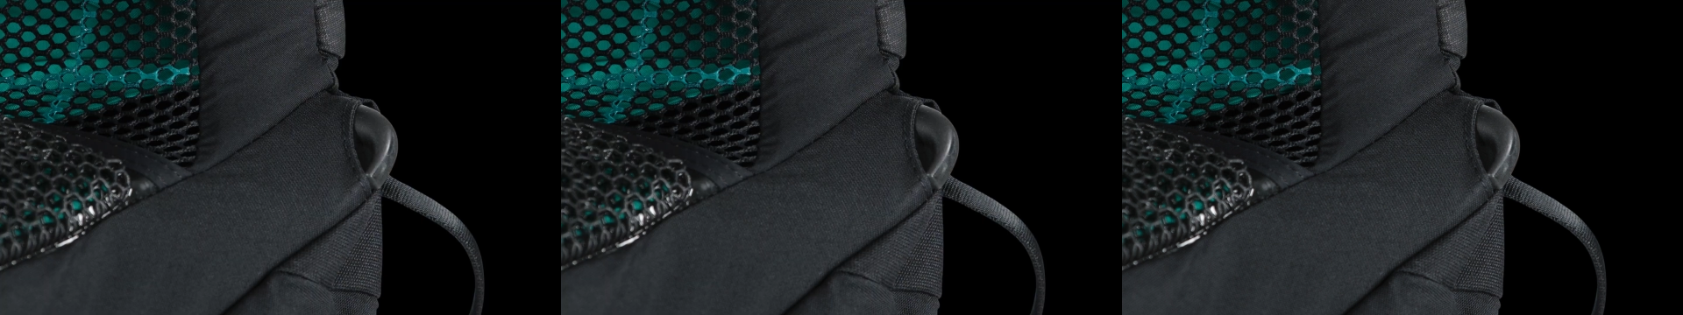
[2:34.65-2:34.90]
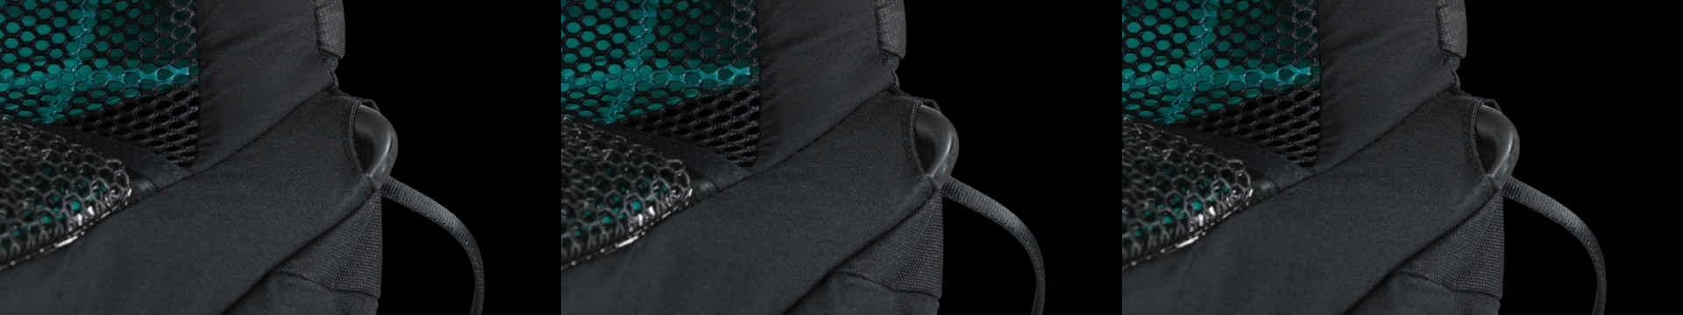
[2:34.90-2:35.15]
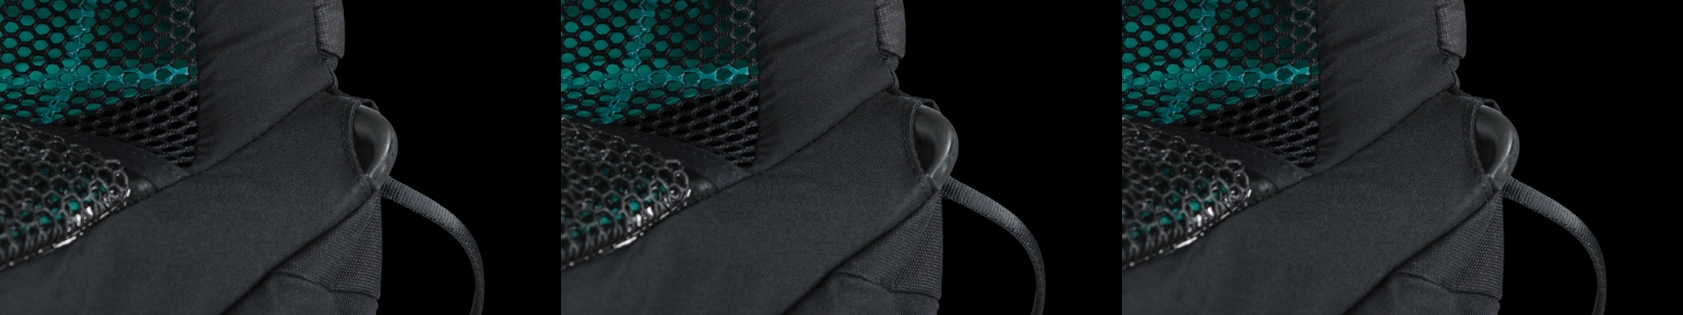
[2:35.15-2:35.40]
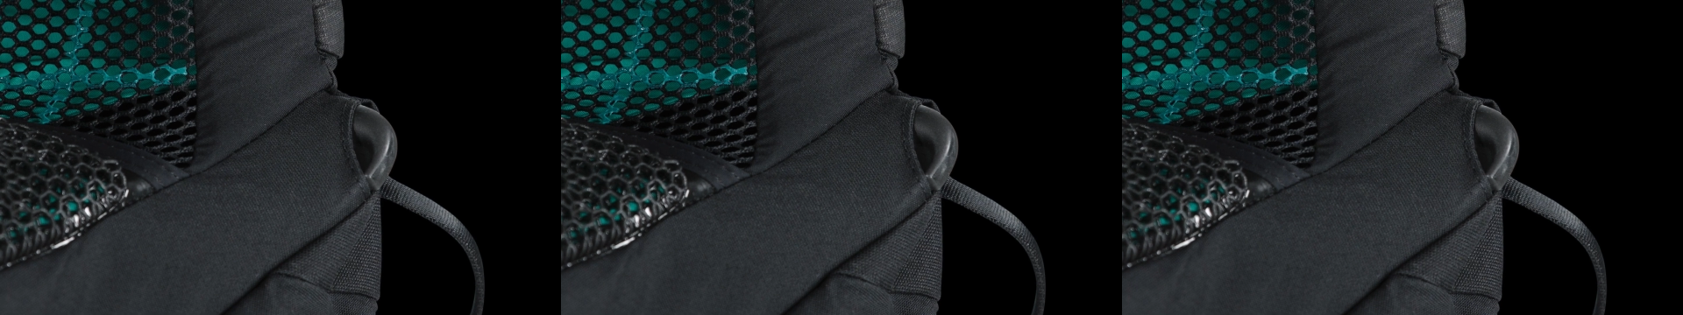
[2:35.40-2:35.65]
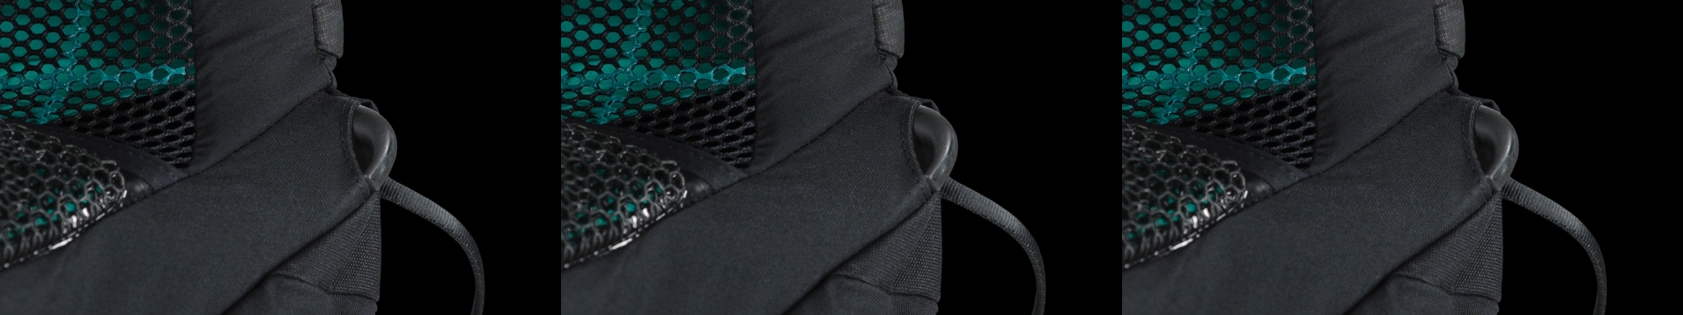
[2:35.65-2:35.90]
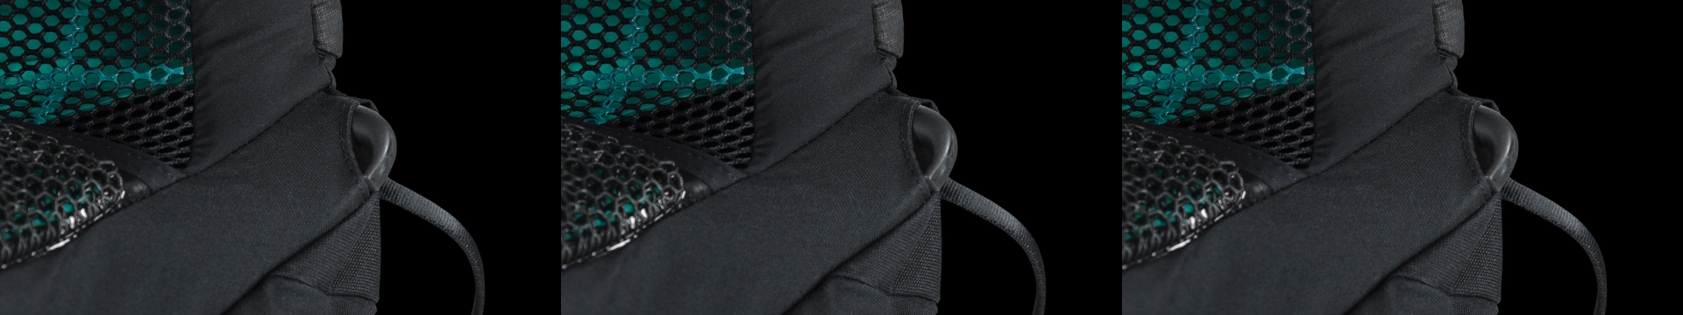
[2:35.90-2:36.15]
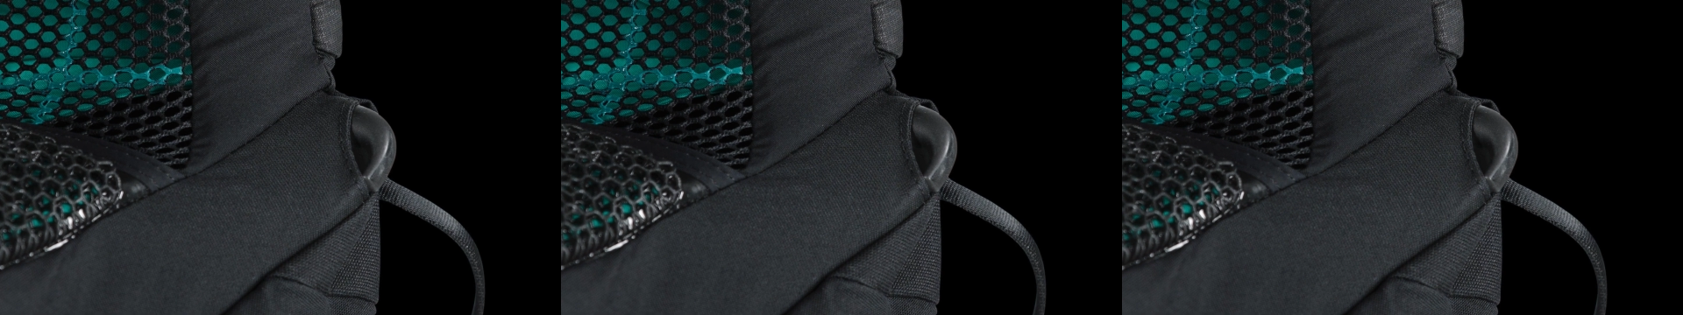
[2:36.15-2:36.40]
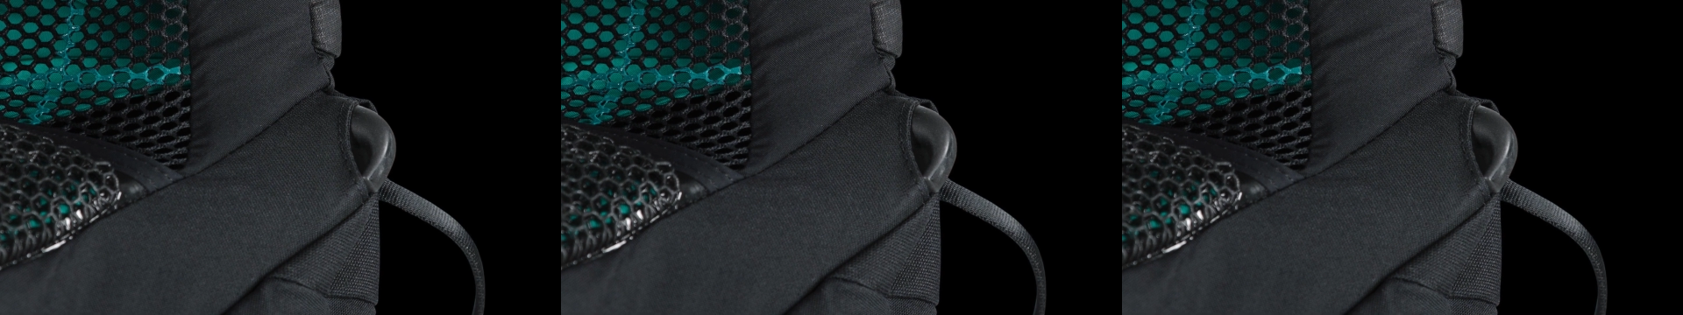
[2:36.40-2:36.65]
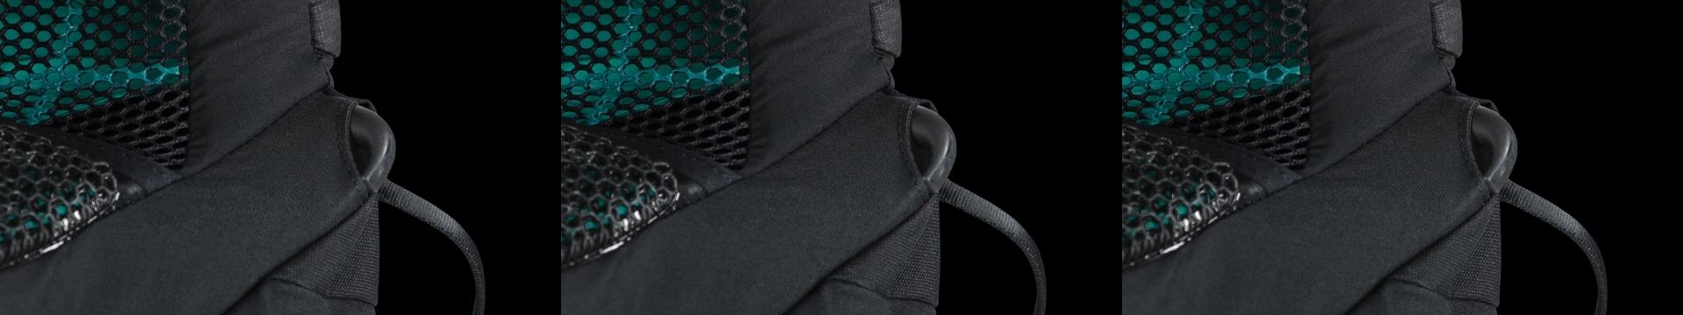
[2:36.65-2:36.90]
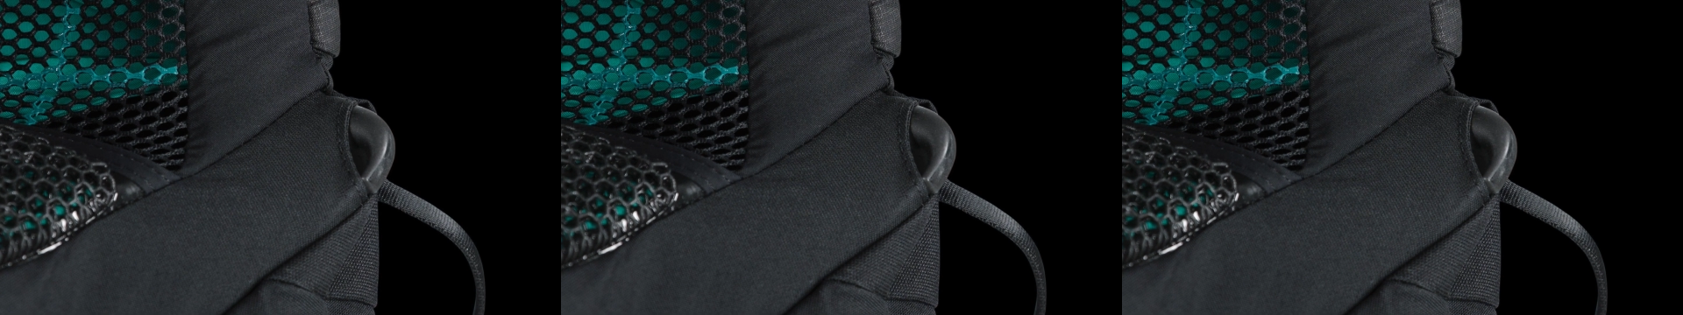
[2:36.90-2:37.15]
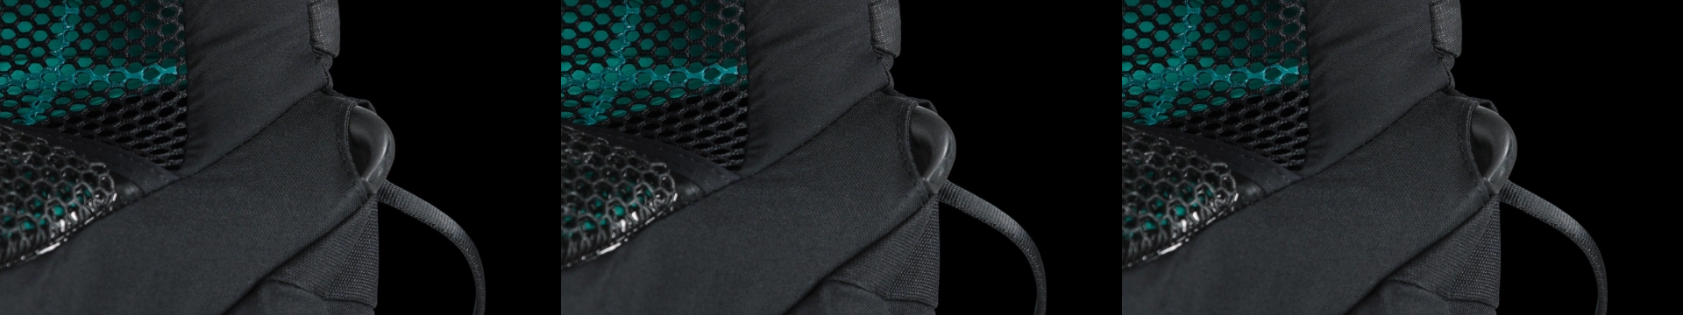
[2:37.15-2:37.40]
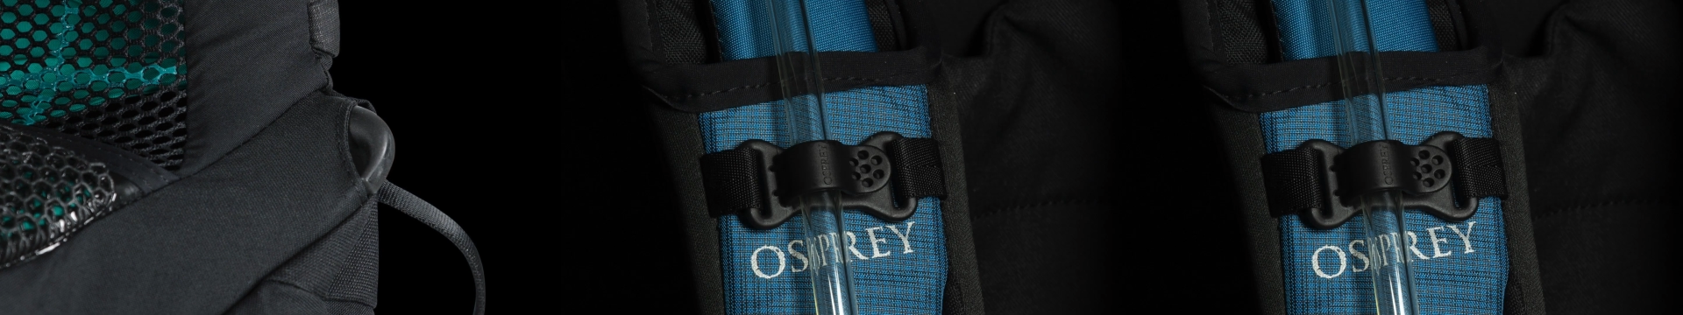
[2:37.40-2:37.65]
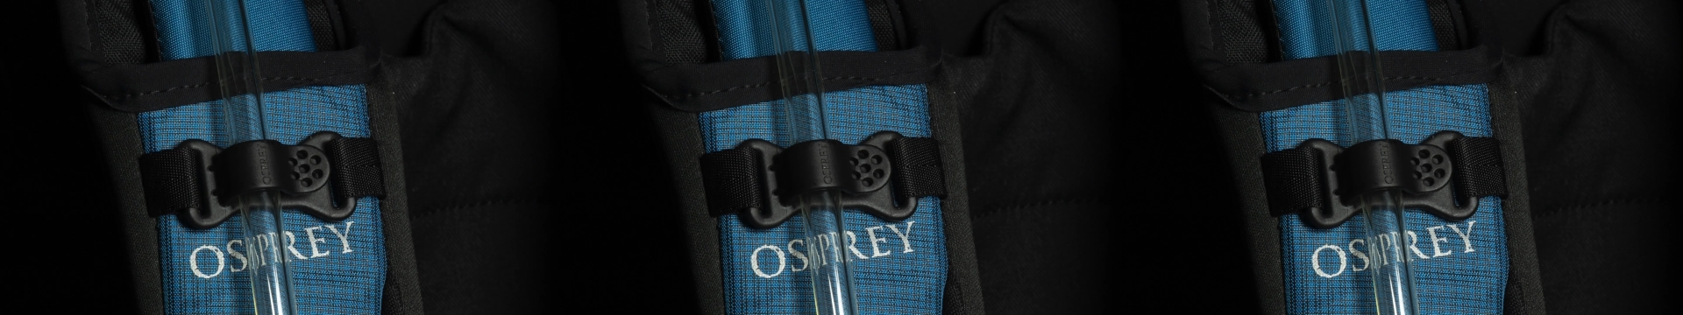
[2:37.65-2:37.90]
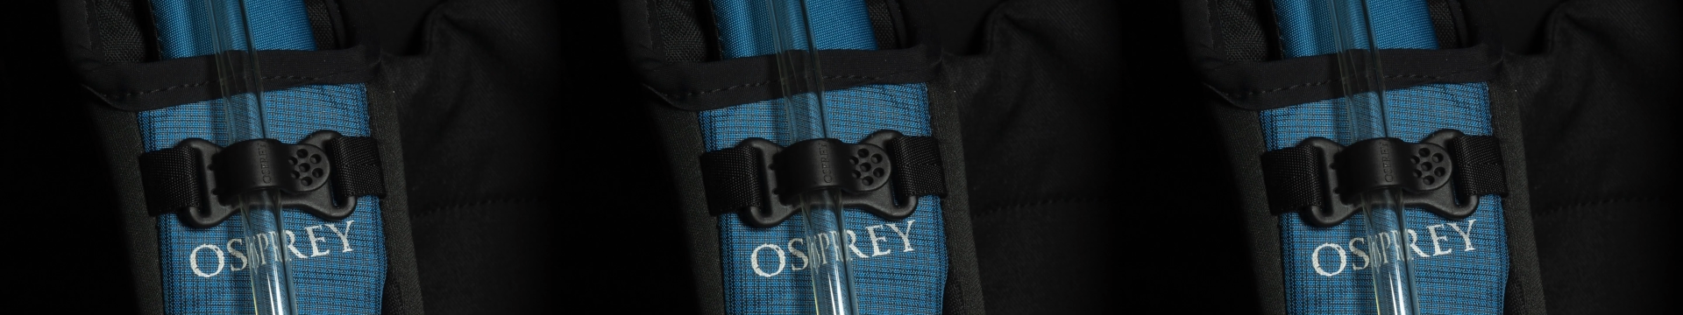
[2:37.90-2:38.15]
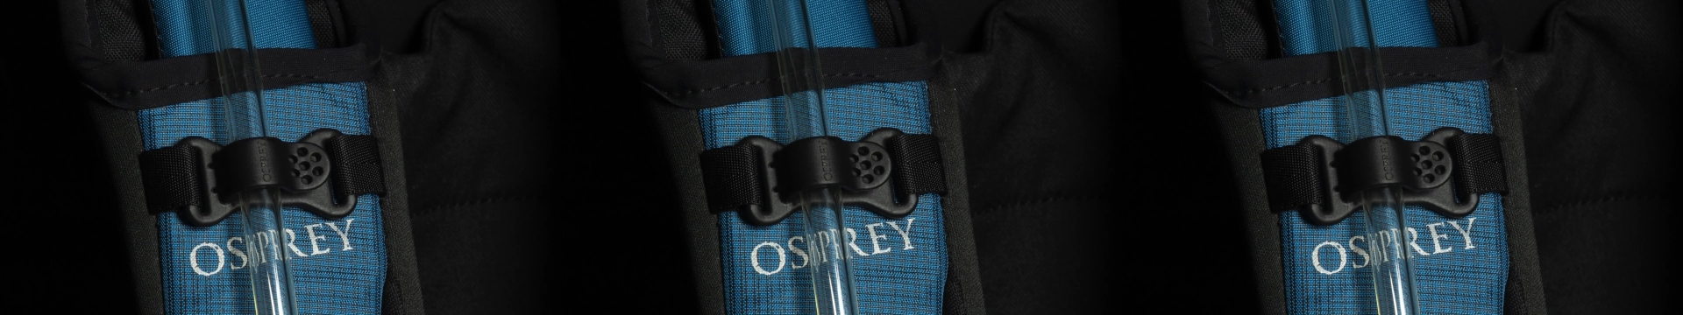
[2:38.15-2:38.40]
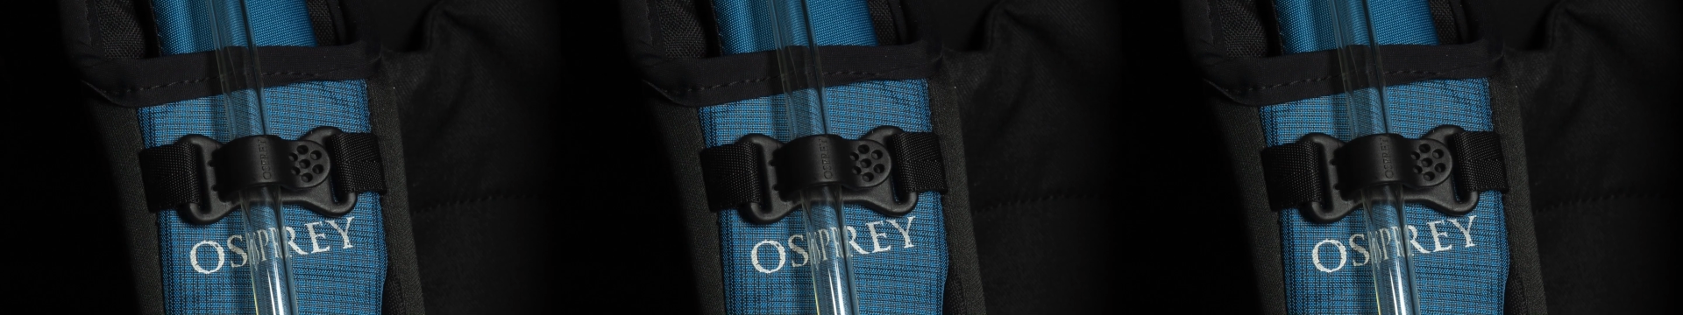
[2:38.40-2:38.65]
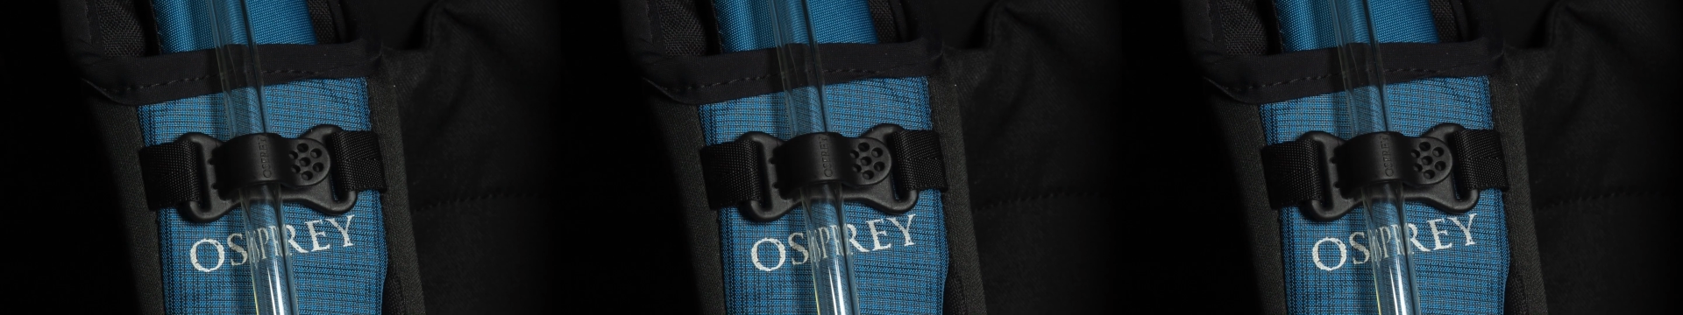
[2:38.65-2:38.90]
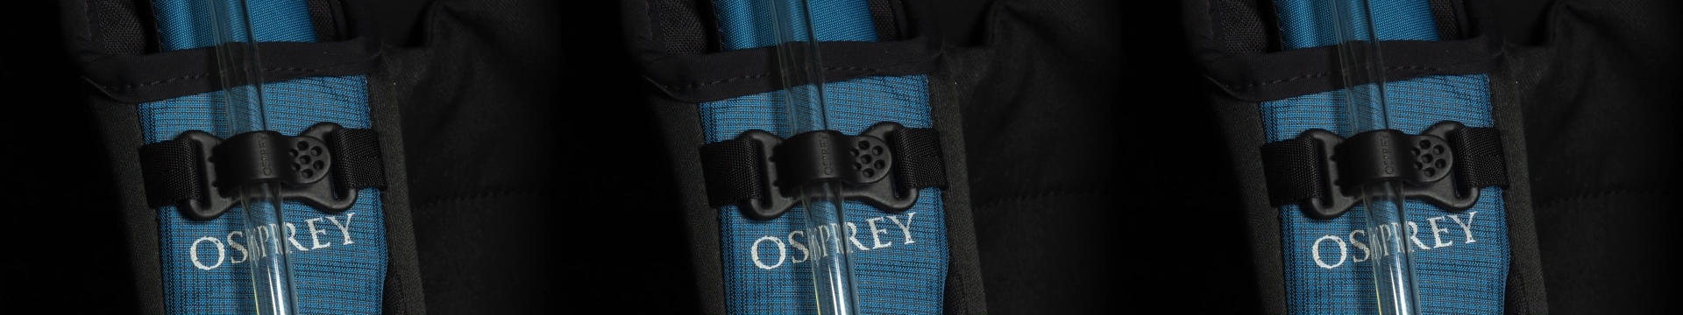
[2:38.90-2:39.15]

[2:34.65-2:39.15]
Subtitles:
No face is visible, so there are no lips to read.